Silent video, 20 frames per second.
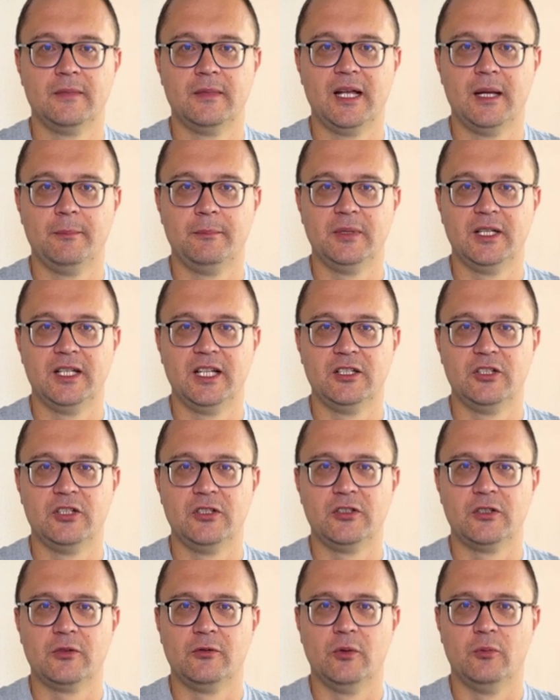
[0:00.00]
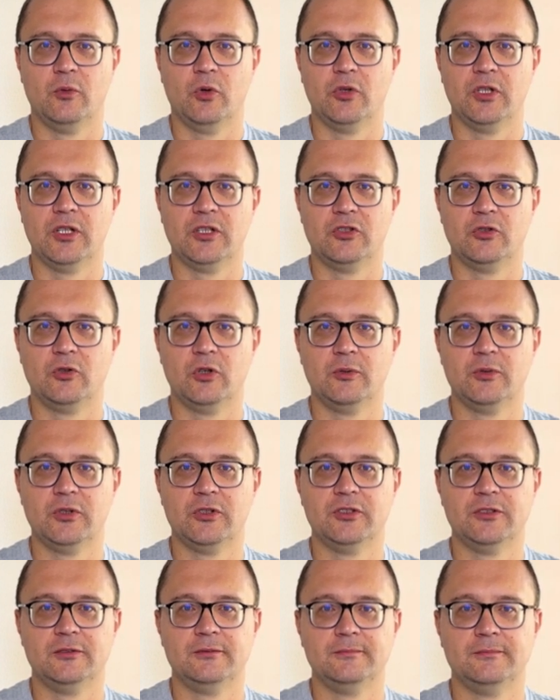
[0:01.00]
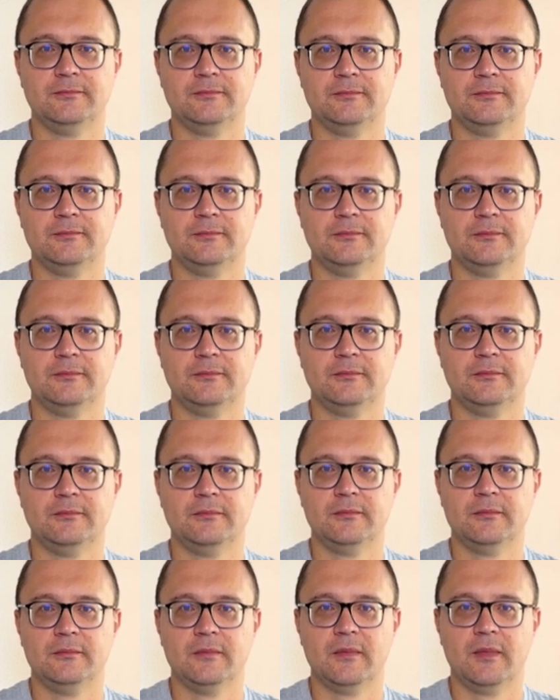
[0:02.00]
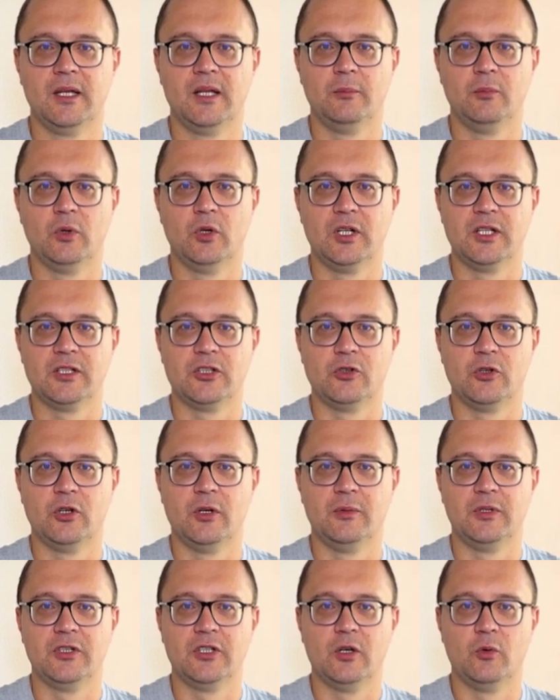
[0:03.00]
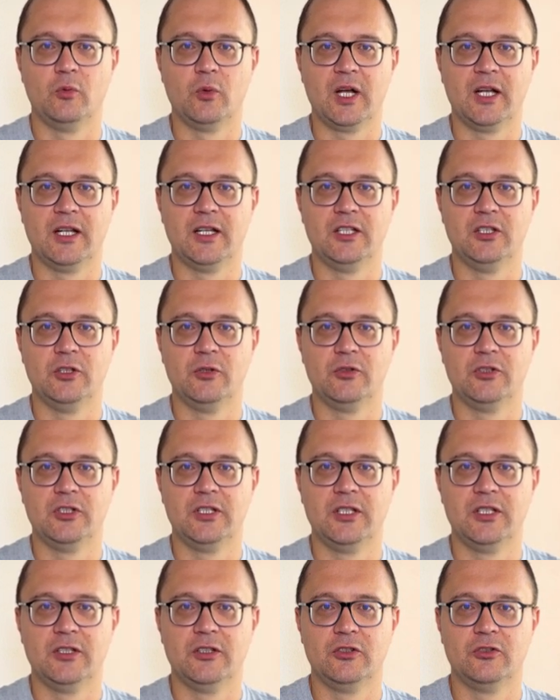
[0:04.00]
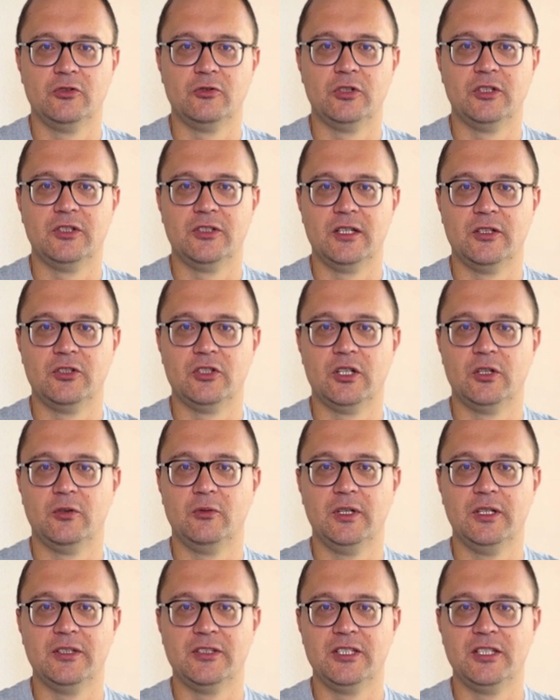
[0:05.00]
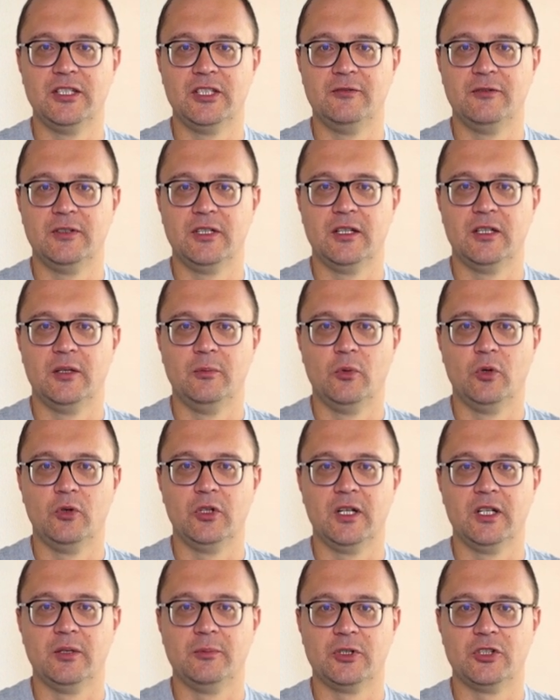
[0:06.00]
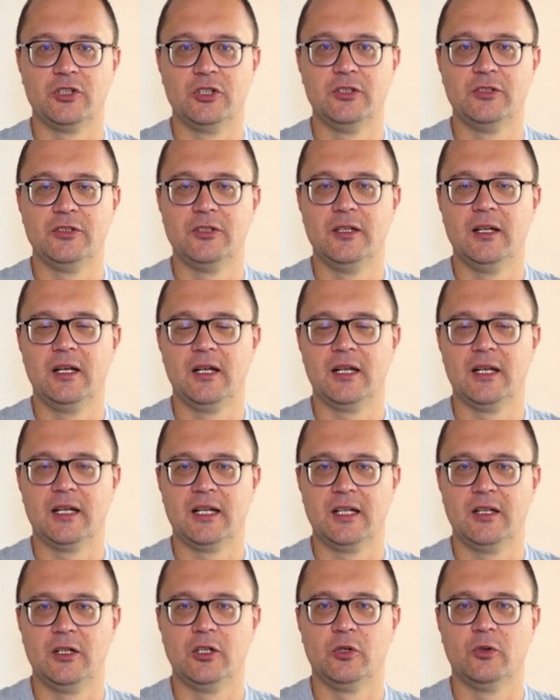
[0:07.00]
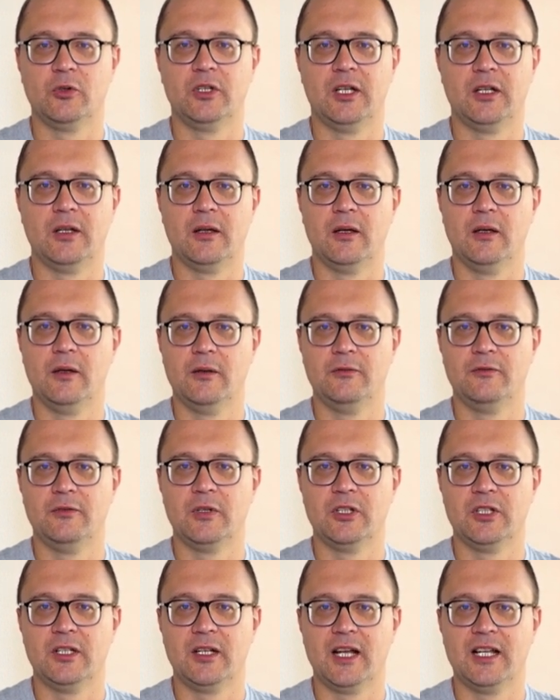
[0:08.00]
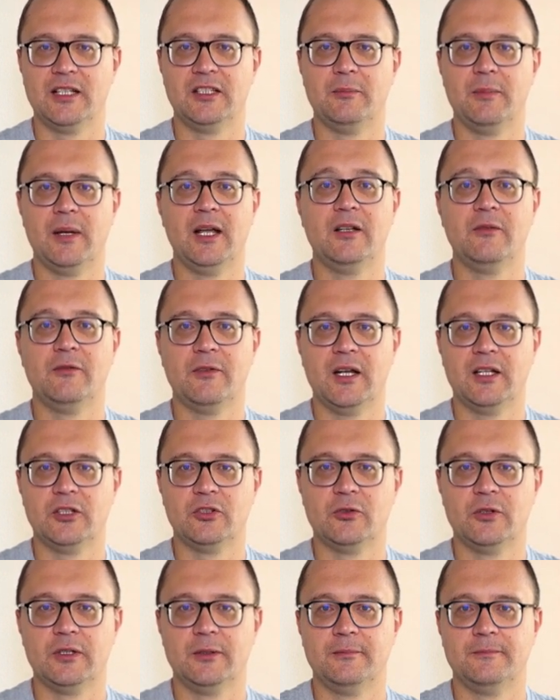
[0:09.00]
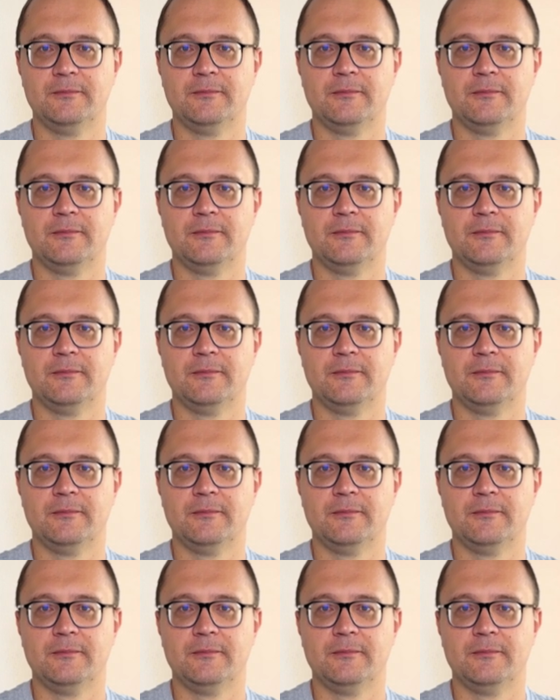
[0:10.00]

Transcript: Applications of ammonia scrubbers. Ammonia scrubbers are widely used in industries that generate significant ammonia emissions, including fertilizer manufacturing.